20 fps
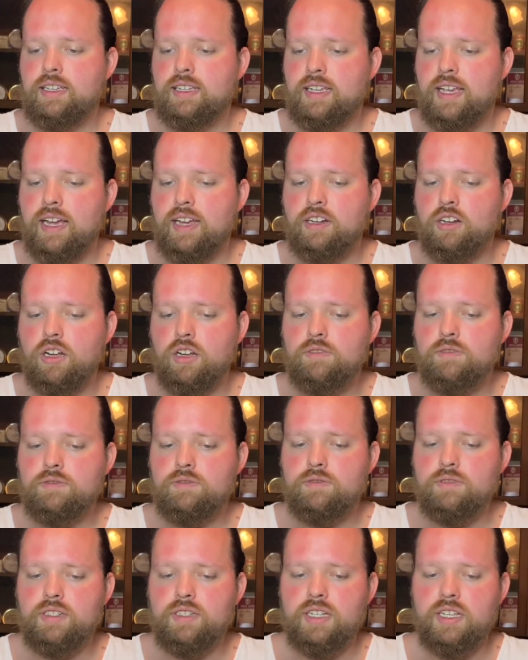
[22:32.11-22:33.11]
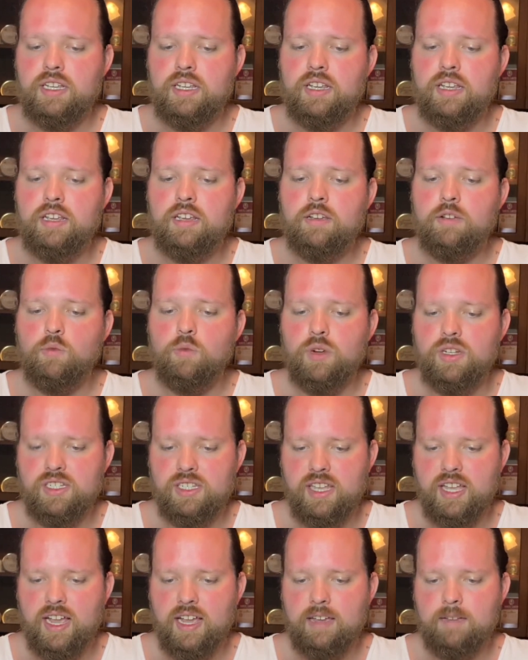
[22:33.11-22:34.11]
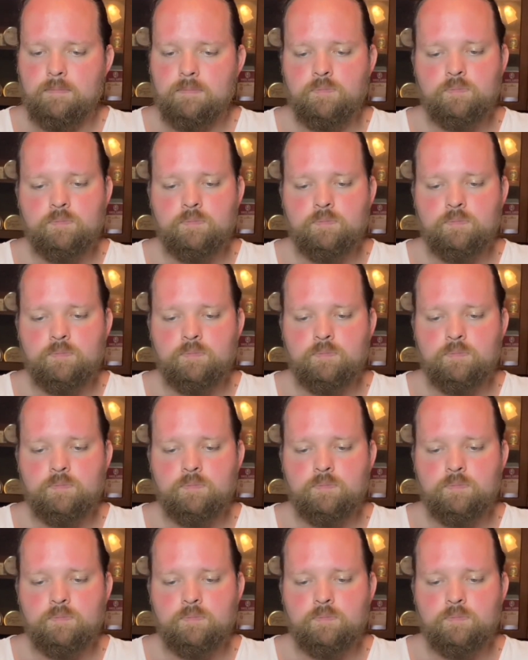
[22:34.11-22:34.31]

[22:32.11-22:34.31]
Gandalf T. Wednesday.